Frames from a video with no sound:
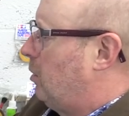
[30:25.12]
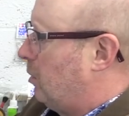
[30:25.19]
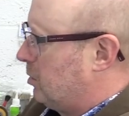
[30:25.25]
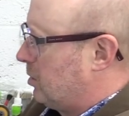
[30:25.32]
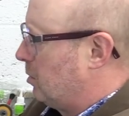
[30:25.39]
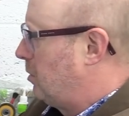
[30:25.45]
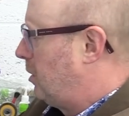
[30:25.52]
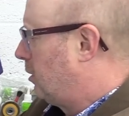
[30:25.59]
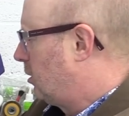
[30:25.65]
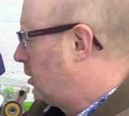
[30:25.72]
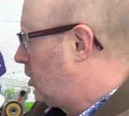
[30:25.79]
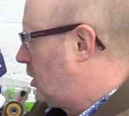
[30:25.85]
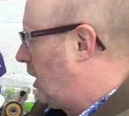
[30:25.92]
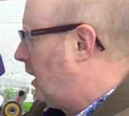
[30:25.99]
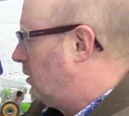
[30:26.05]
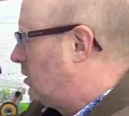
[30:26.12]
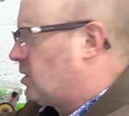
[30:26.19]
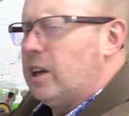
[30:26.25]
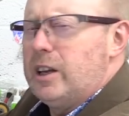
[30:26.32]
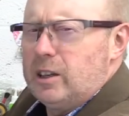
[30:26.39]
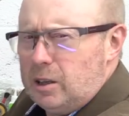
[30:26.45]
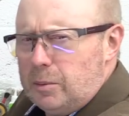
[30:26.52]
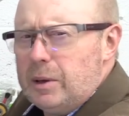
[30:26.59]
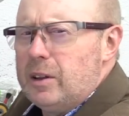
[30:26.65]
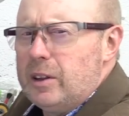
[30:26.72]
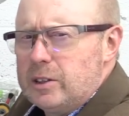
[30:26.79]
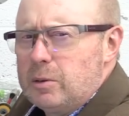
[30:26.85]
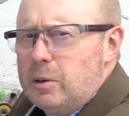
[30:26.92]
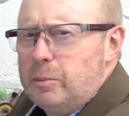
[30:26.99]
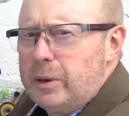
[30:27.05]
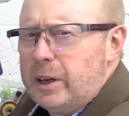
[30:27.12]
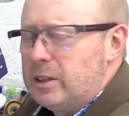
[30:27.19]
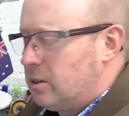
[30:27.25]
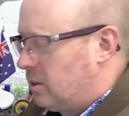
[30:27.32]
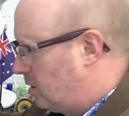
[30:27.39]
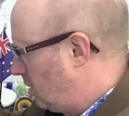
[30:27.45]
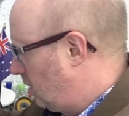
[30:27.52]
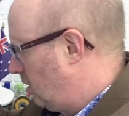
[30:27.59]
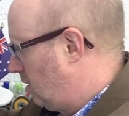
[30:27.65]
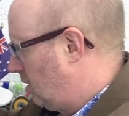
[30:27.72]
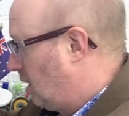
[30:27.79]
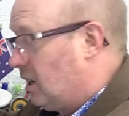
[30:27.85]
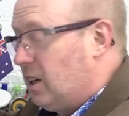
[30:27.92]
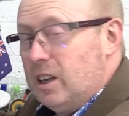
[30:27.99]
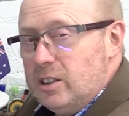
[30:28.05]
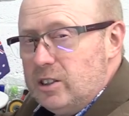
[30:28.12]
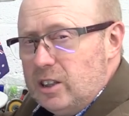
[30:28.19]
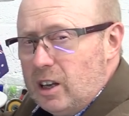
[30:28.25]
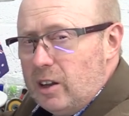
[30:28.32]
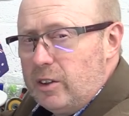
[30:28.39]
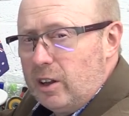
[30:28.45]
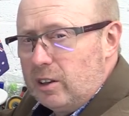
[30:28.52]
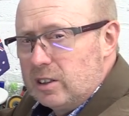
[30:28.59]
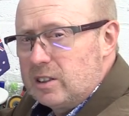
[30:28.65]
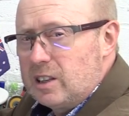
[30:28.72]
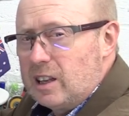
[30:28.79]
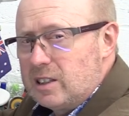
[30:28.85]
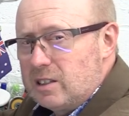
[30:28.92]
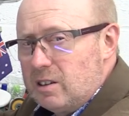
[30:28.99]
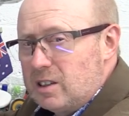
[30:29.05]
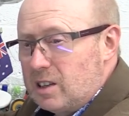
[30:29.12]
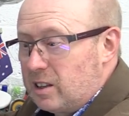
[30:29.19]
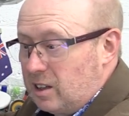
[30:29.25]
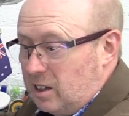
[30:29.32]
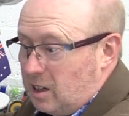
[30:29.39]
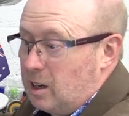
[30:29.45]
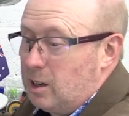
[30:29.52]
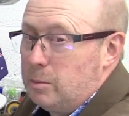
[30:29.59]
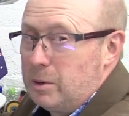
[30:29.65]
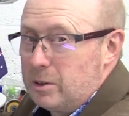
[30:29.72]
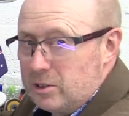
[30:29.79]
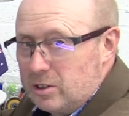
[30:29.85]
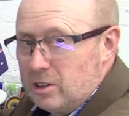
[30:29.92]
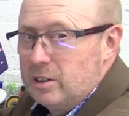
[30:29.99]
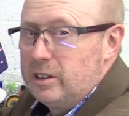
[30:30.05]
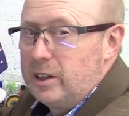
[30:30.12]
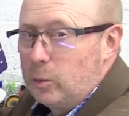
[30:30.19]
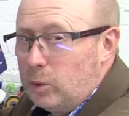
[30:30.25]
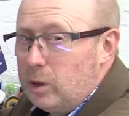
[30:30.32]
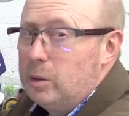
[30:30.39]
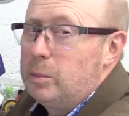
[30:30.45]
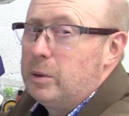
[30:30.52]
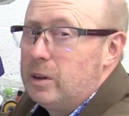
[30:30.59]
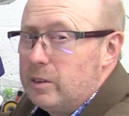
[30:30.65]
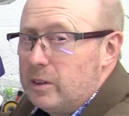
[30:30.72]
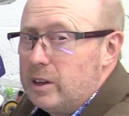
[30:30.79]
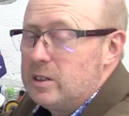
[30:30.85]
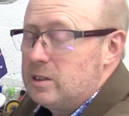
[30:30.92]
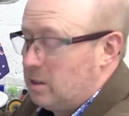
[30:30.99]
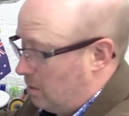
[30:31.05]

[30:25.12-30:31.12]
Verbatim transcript: what, some of you are going to shout and say, you're going to build this one, Peter, and do you know, the honest answer is I think I almost certainly will build this.